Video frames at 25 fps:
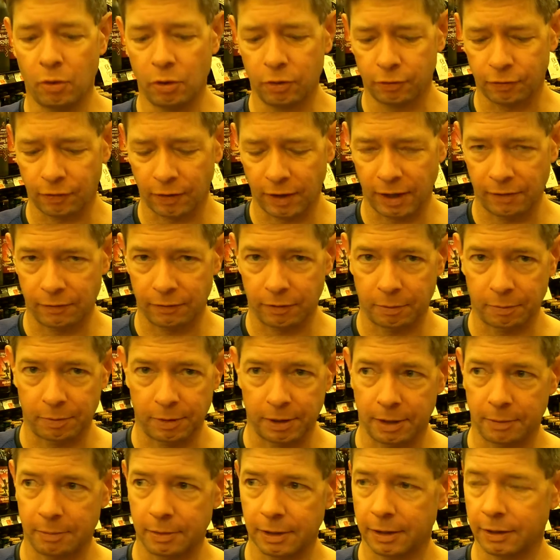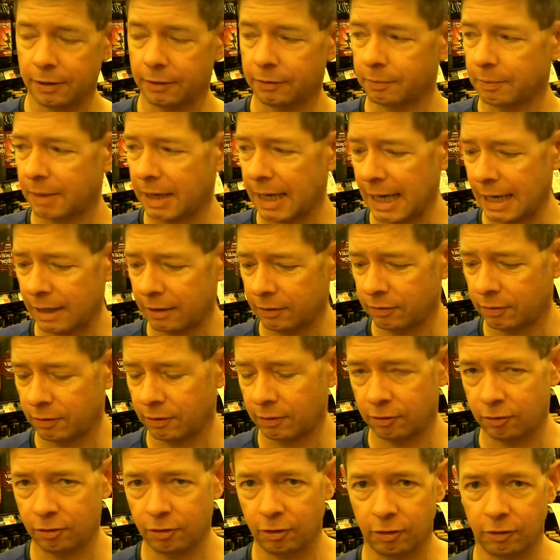towards flavored beer because my
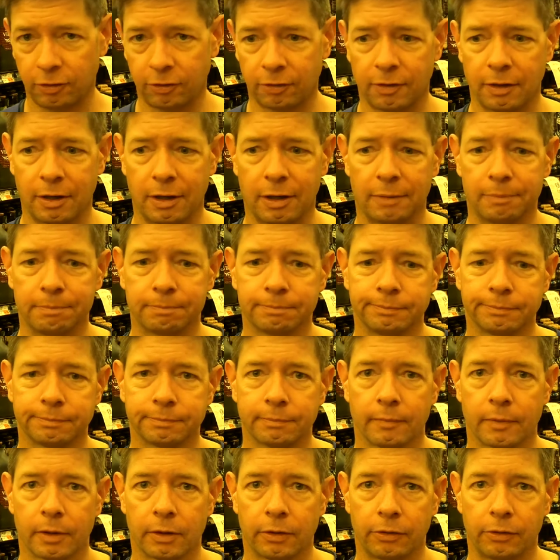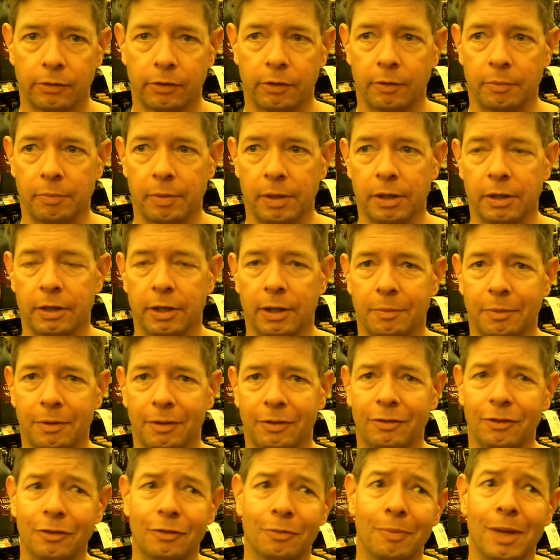attitude is just uh, to the beer
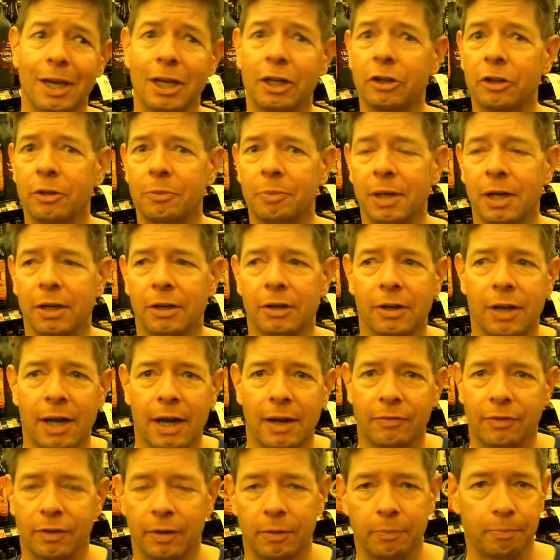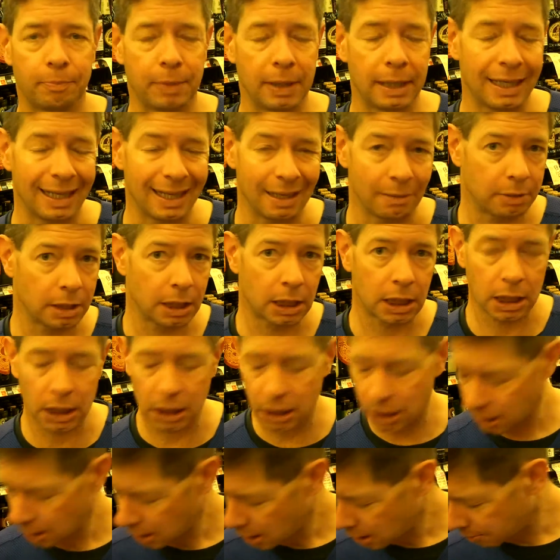companies, just make good beer. You don't have to be gimmicky.